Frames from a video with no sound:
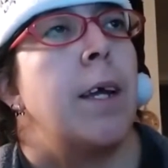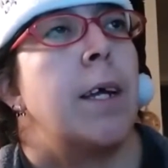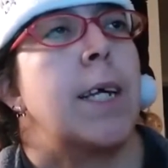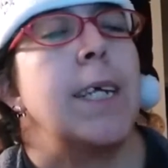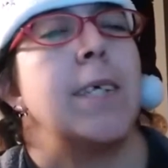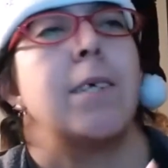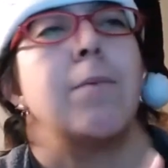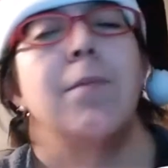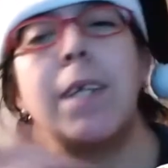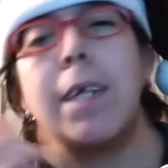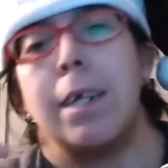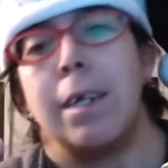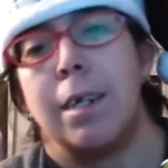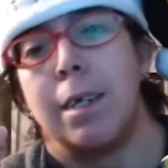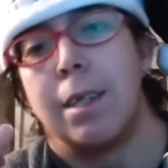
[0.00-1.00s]
A Case of
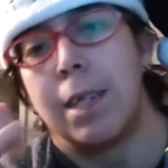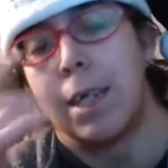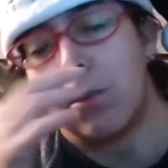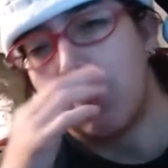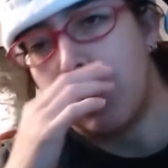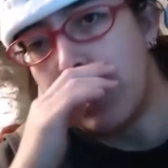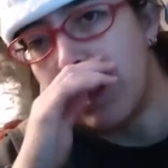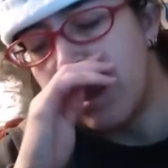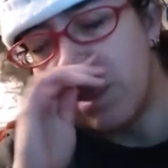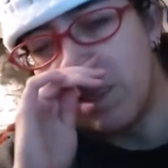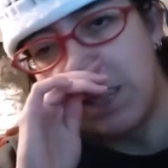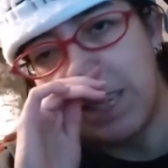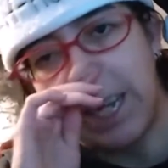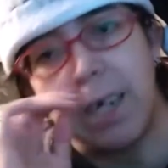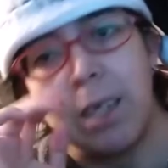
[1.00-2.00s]
Need, that's what it is.
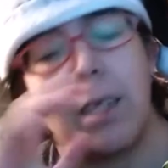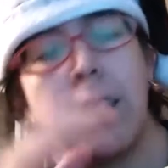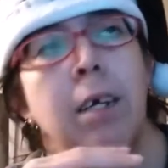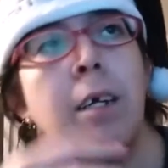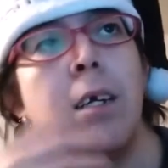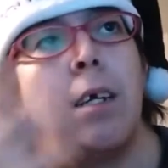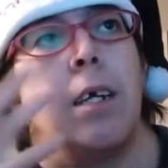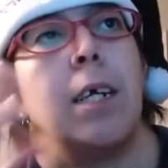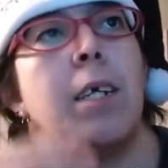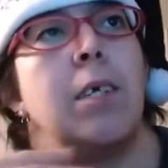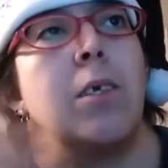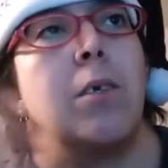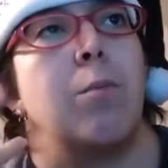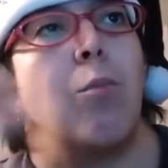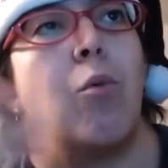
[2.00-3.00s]
That
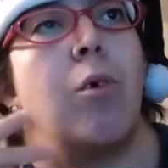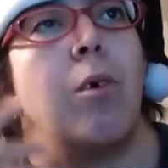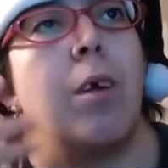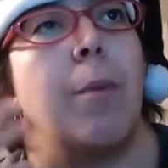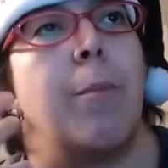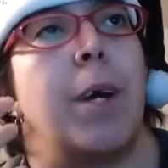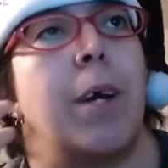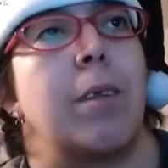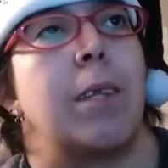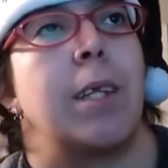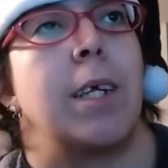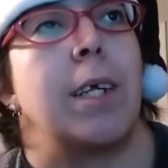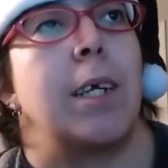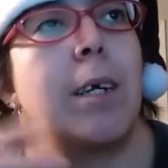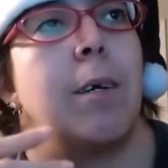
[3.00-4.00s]
is more about
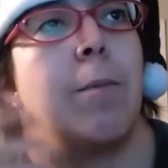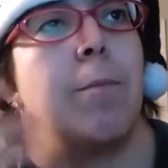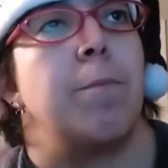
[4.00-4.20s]
the